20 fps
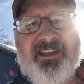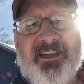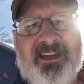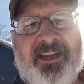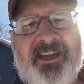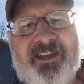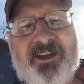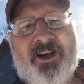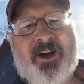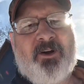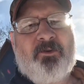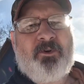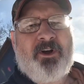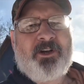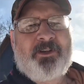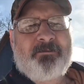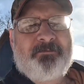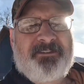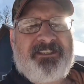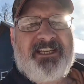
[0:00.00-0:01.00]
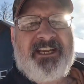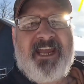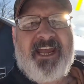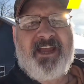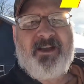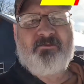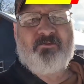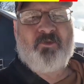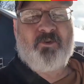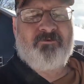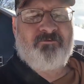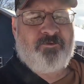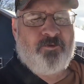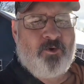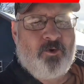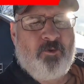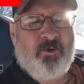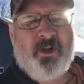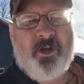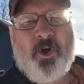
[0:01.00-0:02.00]
Hey y'all, welcome to T-Hand
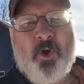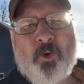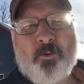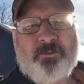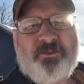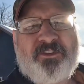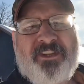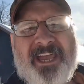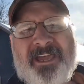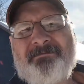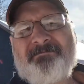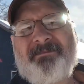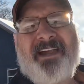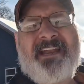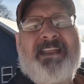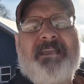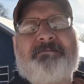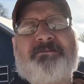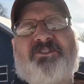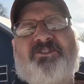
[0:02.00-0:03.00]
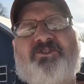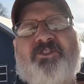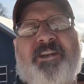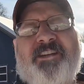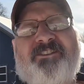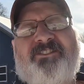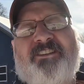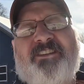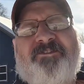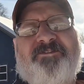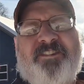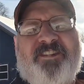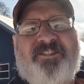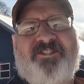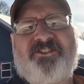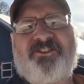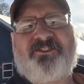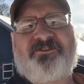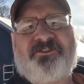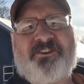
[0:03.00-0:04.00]
141 Homestead. My name is Tracy. If
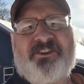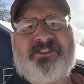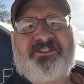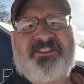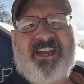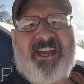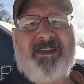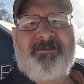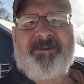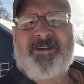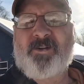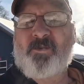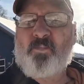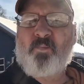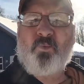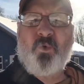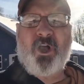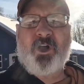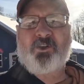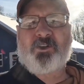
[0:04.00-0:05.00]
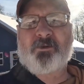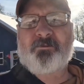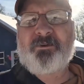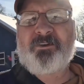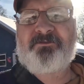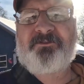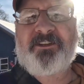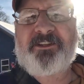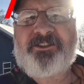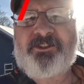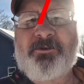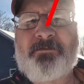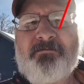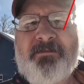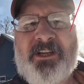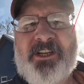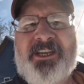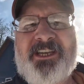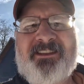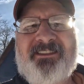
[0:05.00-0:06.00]
this is your first time here, welcome. If it's your
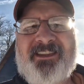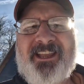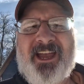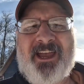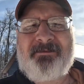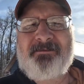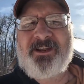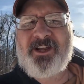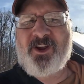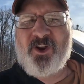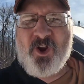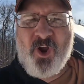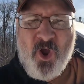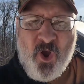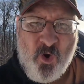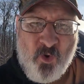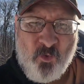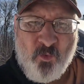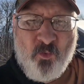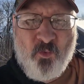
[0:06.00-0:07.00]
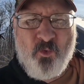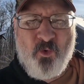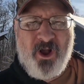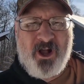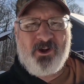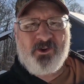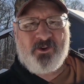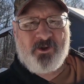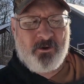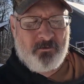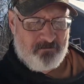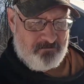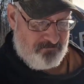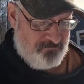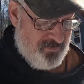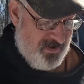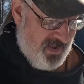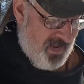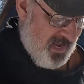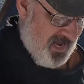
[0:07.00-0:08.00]
millionth time here,
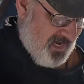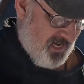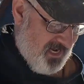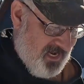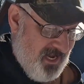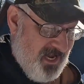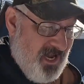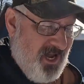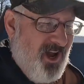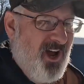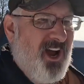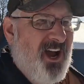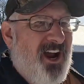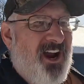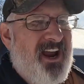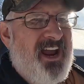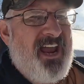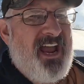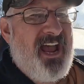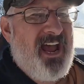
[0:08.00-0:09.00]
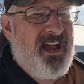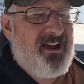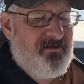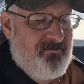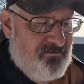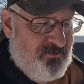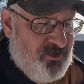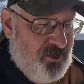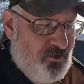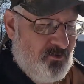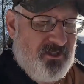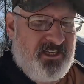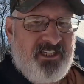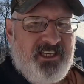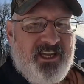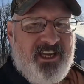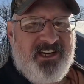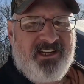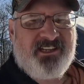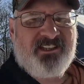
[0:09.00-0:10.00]
welcome back. All right, I'm
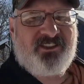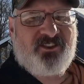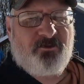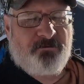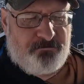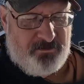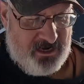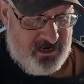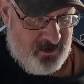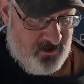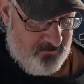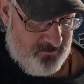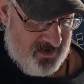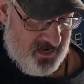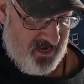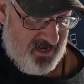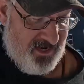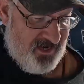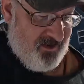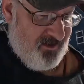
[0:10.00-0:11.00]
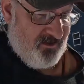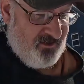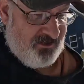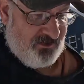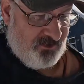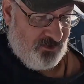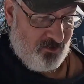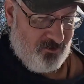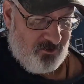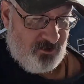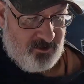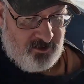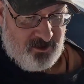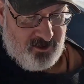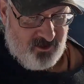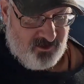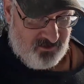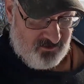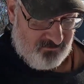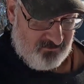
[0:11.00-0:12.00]
doing an experiment on the
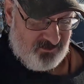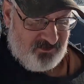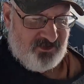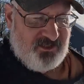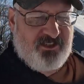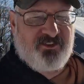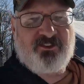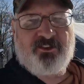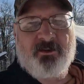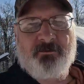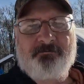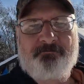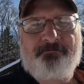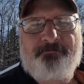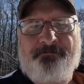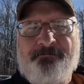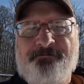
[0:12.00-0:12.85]
solar system.